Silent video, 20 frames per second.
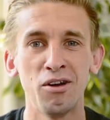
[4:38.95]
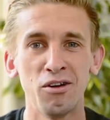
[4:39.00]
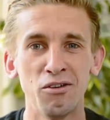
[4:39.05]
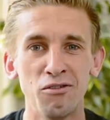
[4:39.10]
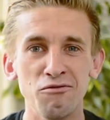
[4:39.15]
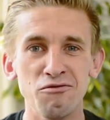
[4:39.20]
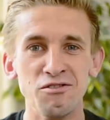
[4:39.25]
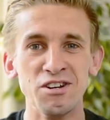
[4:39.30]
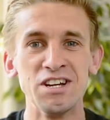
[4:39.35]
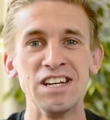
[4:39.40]

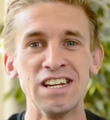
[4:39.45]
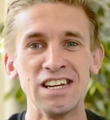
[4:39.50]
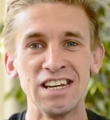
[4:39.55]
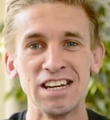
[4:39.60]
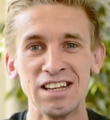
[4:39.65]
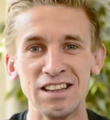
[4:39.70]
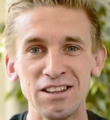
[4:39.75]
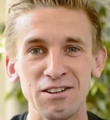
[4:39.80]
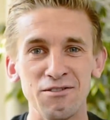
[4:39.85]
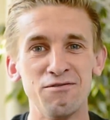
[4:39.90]

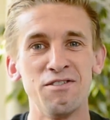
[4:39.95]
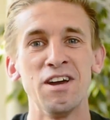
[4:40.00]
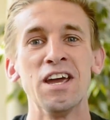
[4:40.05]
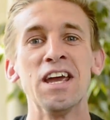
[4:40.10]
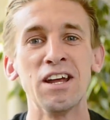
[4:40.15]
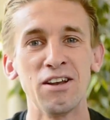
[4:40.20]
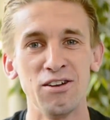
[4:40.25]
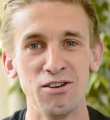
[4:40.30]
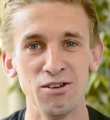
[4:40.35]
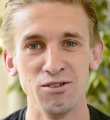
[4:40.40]
reading the
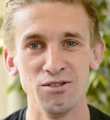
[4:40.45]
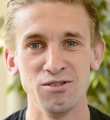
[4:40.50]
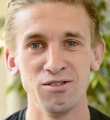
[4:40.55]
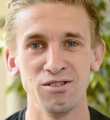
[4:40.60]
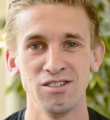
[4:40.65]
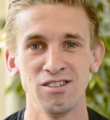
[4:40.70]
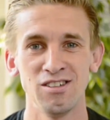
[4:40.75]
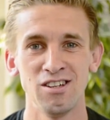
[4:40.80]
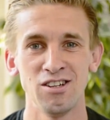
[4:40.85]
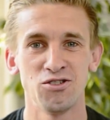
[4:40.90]
fake
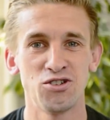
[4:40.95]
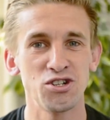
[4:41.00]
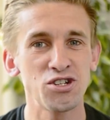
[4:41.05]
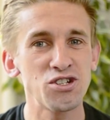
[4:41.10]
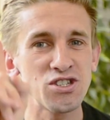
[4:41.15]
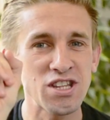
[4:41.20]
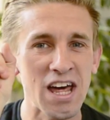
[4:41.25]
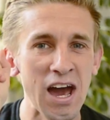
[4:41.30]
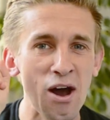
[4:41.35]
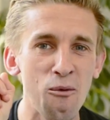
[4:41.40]
news.
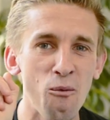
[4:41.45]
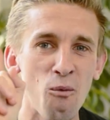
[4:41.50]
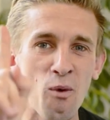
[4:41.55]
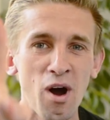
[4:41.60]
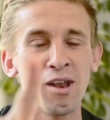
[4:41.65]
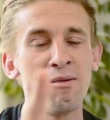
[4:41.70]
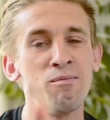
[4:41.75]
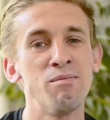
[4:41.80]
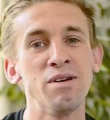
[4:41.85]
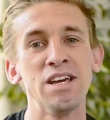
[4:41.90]
Just that
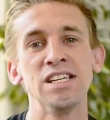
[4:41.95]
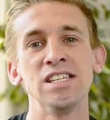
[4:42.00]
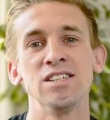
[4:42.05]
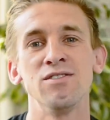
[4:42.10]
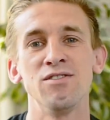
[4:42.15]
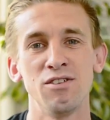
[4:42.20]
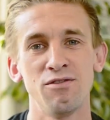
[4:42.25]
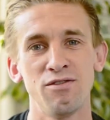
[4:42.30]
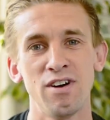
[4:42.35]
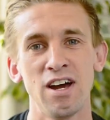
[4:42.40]
one piece of
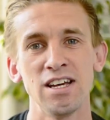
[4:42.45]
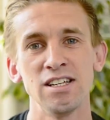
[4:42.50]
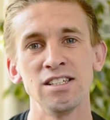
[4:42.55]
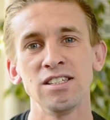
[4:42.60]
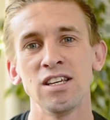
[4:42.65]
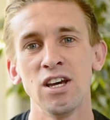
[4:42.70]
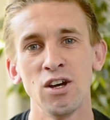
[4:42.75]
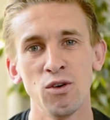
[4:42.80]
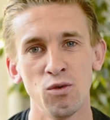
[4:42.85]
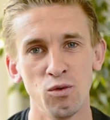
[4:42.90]
advice
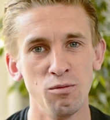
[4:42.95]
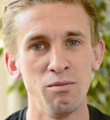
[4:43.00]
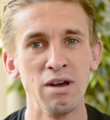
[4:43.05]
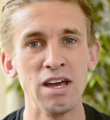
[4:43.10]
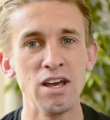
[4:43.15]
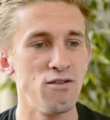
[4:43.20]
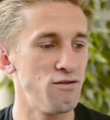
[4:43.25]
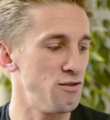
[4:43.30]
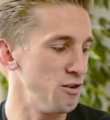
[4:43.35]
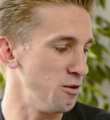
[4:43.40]
will
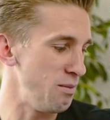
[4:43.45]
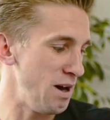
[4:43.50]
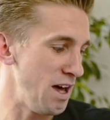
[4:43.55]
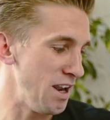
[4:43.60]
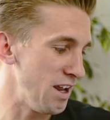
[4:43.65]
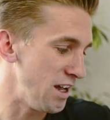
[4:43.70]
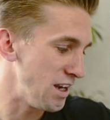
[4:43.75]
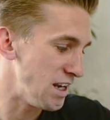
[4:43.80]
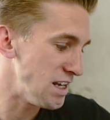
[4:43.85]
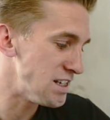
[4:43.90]
make you feel better.
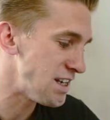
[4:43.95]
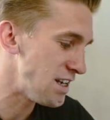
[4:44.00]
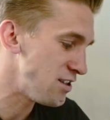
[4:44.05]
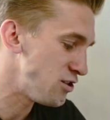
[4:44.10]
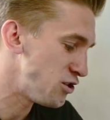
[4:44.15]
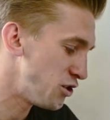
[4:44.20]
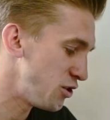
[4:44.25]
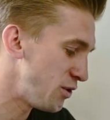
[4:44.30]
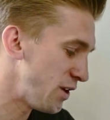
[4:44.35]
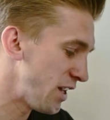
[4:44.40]
And he says
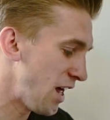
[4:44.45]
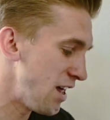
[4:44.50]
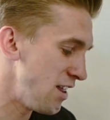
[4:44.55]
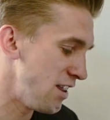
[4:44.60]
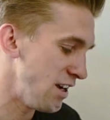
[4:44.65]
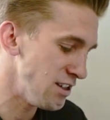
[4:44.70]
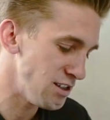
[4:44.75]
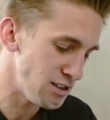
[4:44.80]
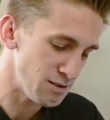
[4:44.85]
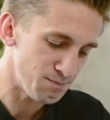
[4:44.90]
to do it like
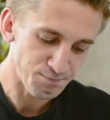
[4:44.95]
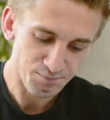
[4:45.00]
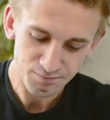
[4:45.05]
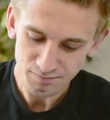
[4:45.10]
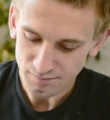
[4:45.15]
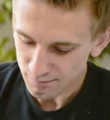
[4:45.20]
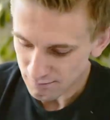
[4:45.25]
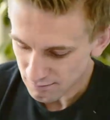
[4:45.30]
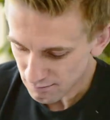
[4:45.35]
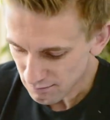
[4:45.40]
this.
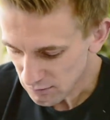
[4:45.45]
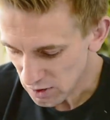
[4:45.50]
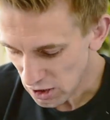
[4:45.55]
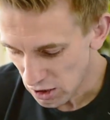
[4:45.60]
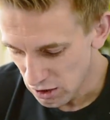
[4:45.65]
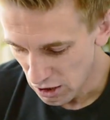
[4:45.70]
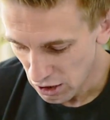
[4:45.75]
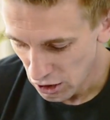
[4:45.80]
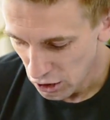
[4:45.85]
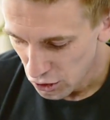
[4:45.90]

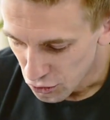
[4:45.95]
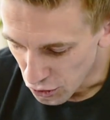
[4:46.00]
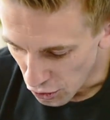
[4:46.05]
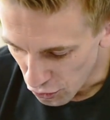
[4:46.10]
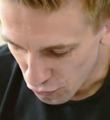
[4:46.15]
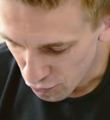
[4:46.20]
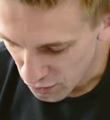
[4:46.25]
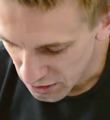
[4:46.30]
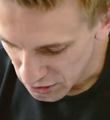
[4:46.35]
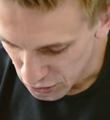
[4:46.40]

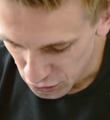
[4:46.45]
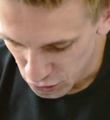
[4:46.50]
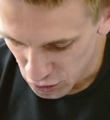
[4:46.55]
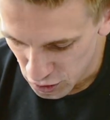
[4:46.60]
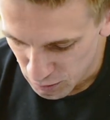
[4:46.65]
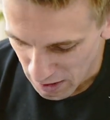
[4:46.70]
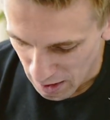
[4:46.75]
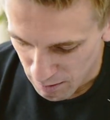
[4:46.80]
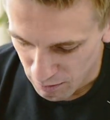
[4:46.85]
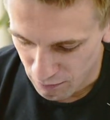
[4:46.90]
Don't read the
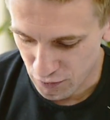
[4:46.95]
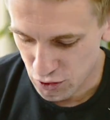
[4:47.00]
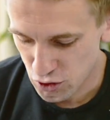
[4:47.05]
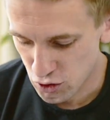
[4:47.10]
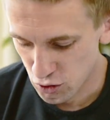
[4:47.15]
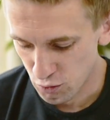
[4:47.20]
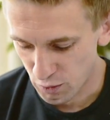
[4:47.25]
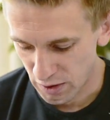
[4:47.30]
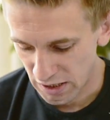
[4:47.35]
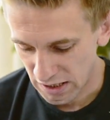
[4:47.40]
newspaper for
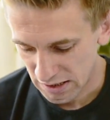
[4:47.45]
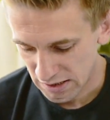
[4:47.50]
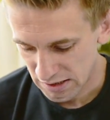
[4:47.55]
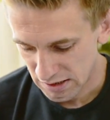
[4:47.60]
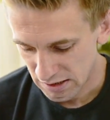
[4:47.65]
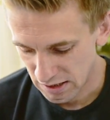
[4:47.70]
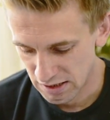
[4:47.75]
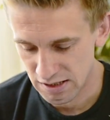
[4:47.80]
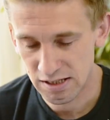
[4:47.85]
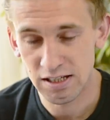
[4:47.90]
2
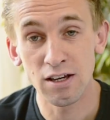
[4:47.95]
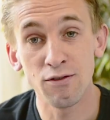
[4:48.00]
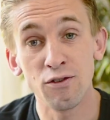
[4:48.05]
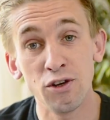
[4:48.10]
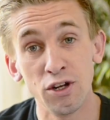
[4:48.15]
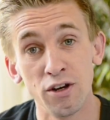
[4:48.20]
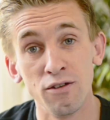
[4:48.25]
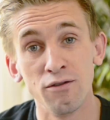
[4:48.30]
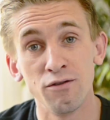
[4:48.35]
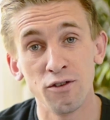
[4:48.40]
weeks and see if you
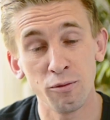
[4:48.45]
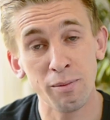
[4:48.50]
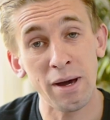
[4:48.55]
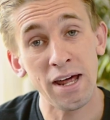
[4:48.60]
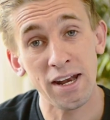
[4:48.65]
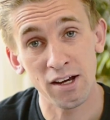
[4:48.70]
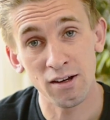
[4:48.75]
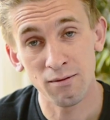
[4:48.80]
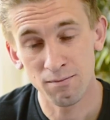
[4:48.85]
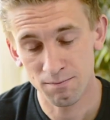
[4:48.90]
don't feel
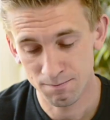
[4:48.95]
better.